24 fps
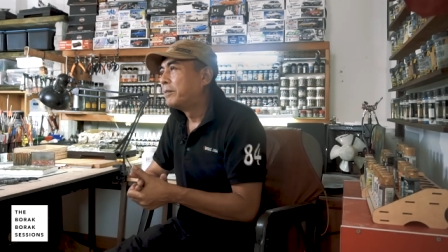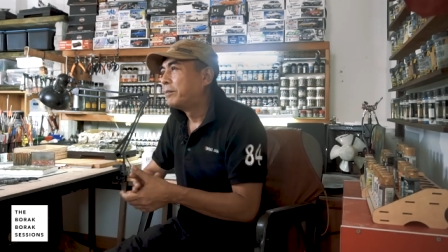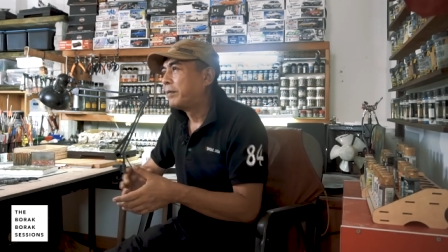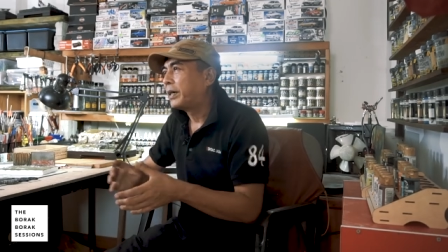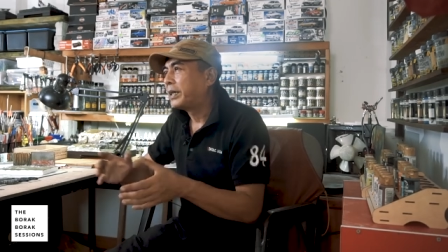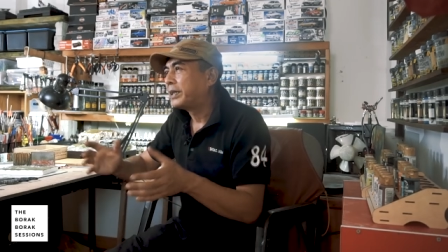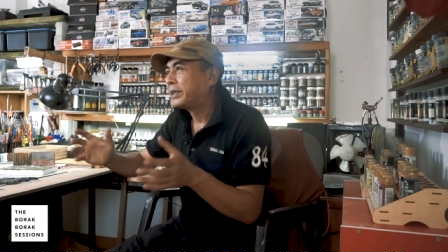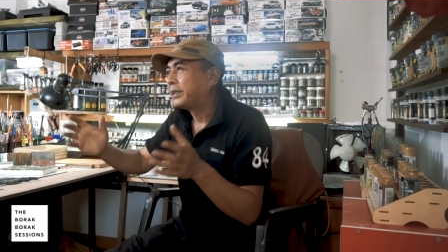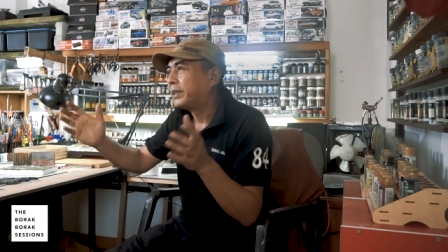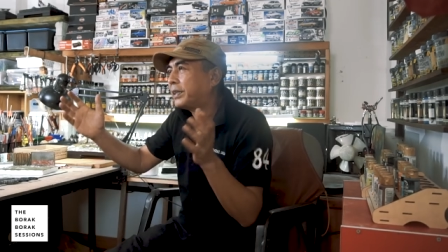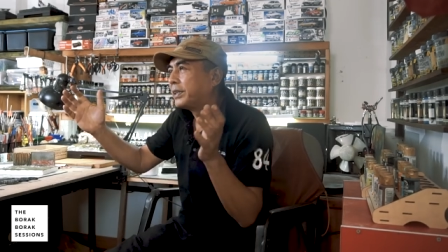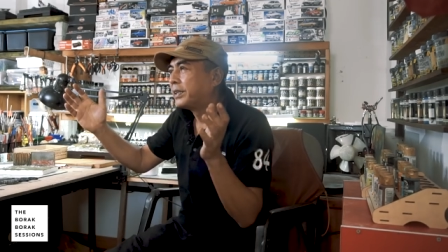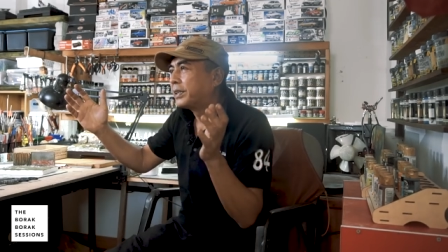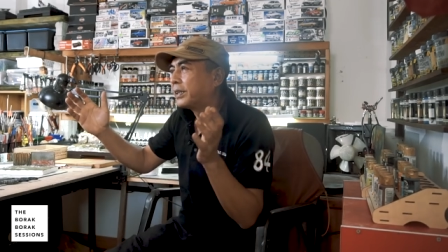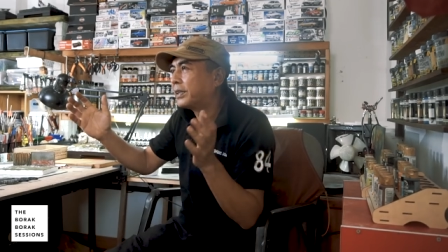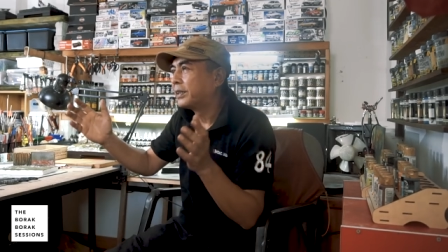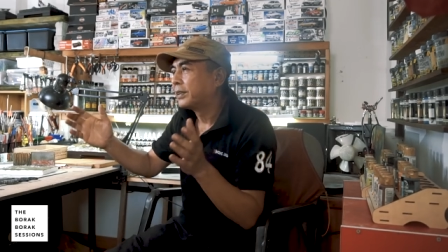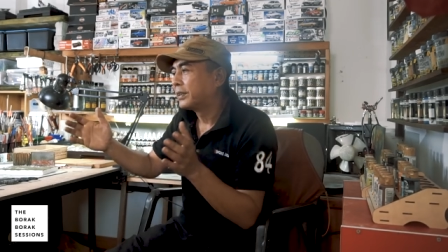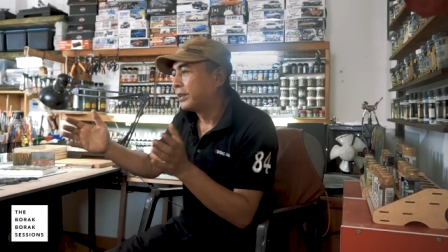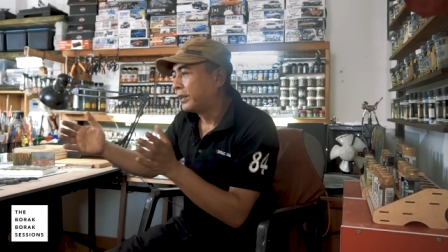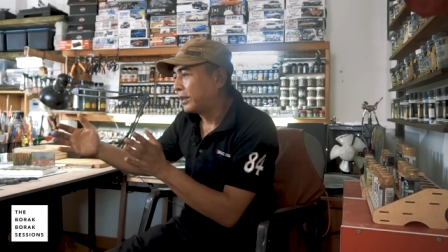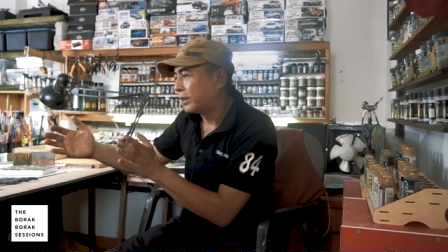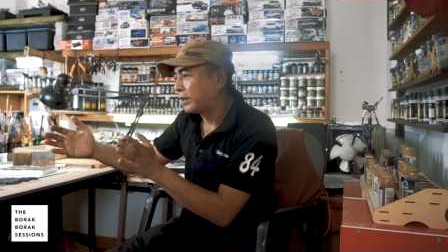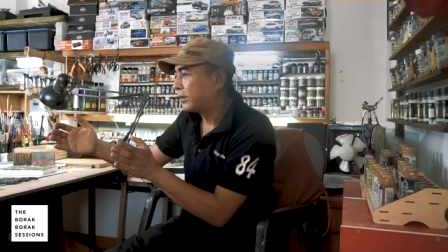My
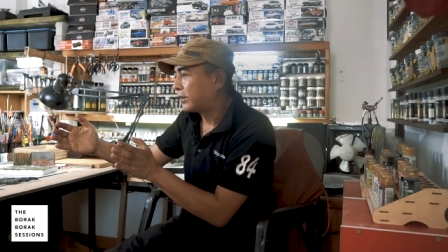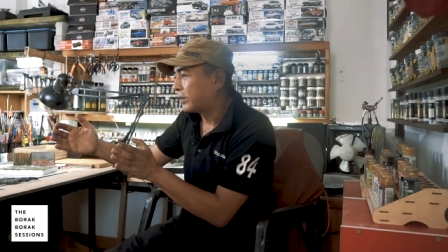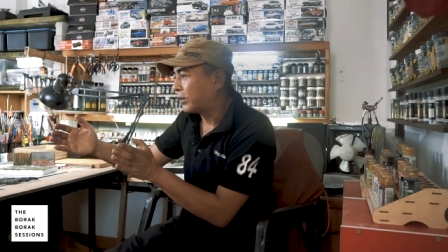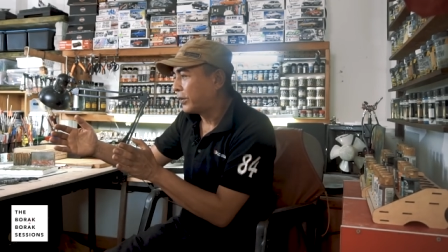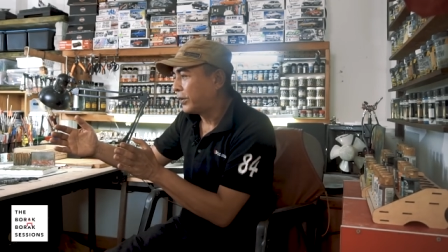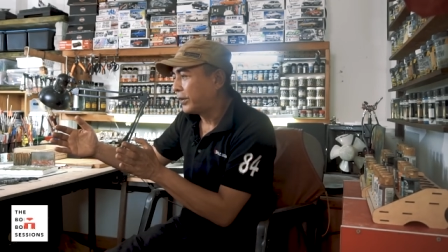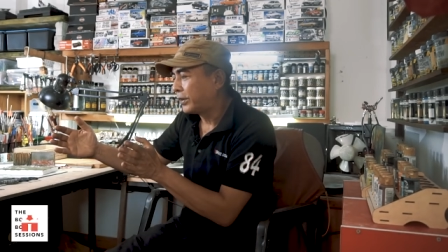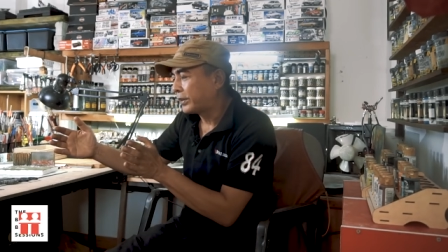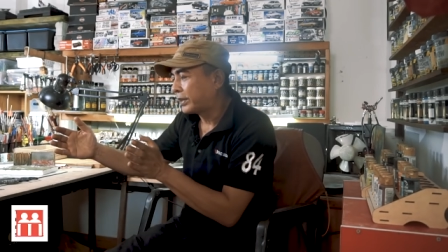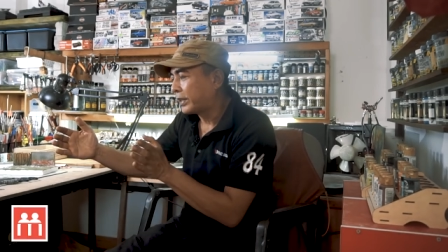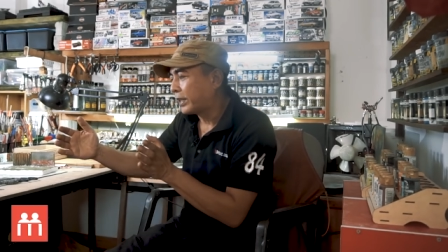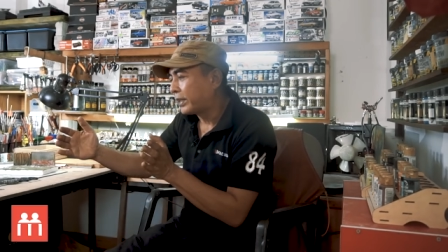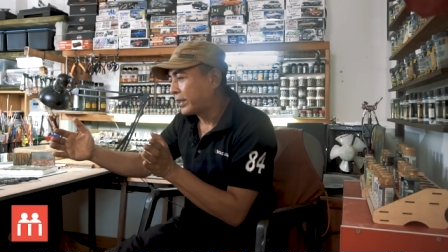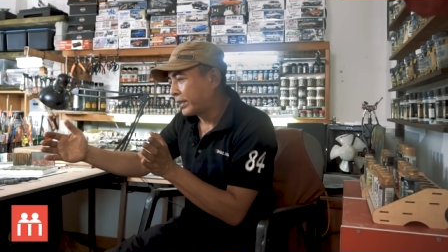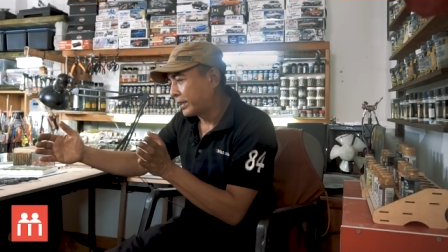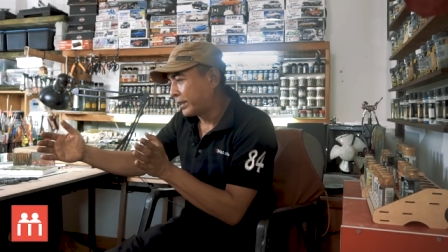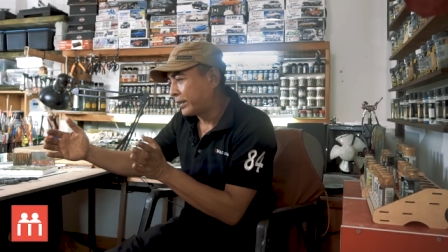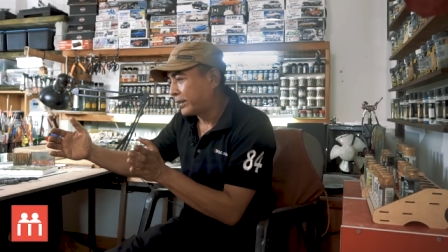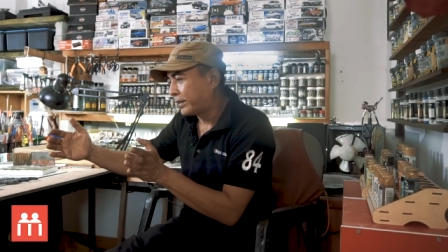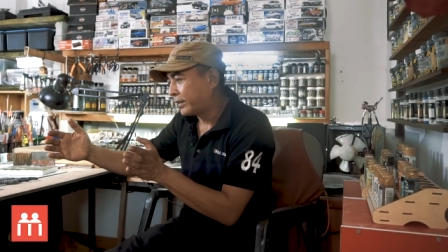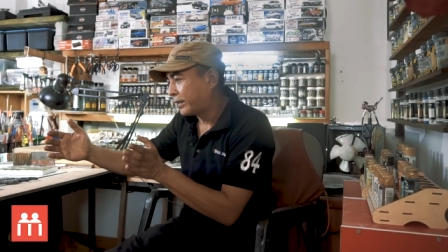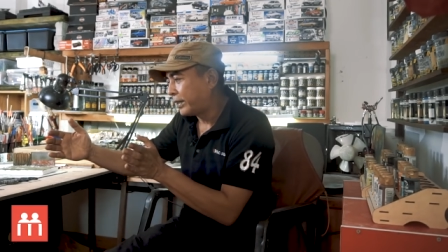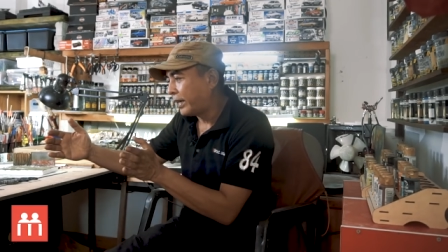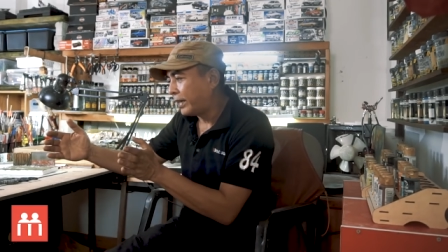teachers, the Toyota
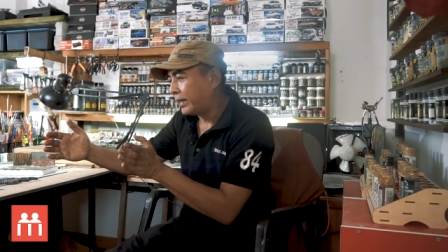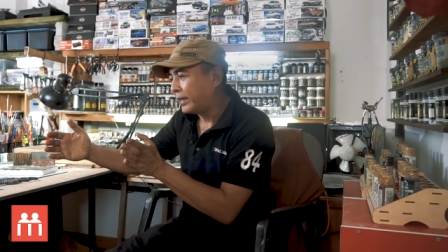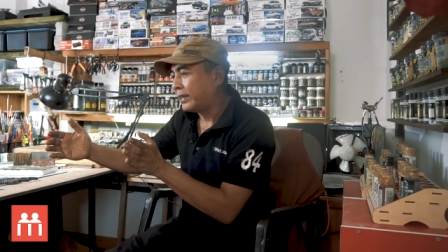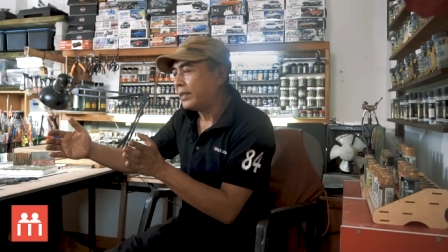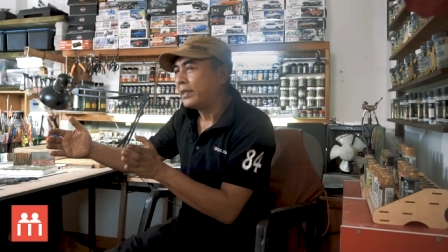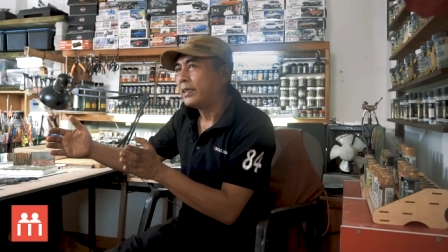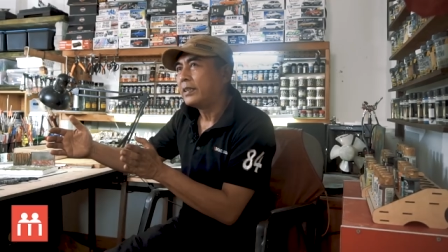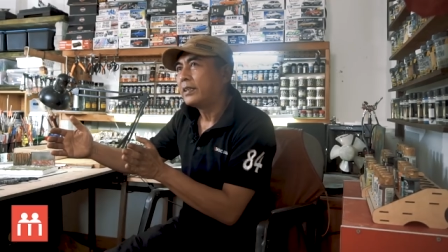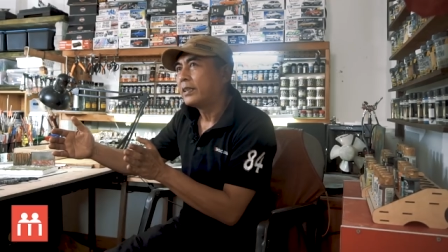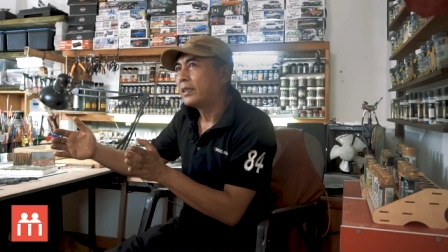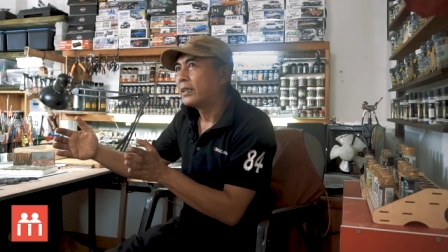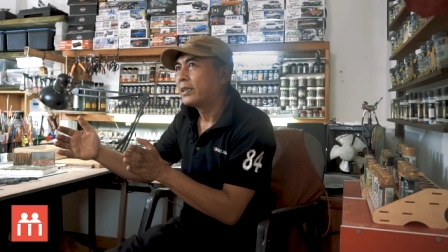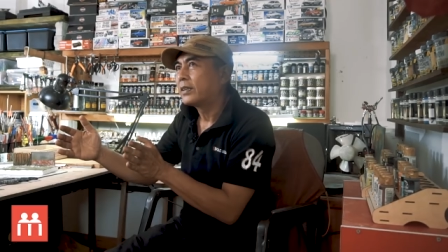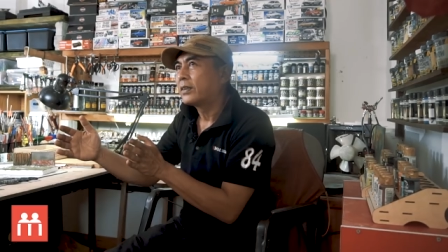KE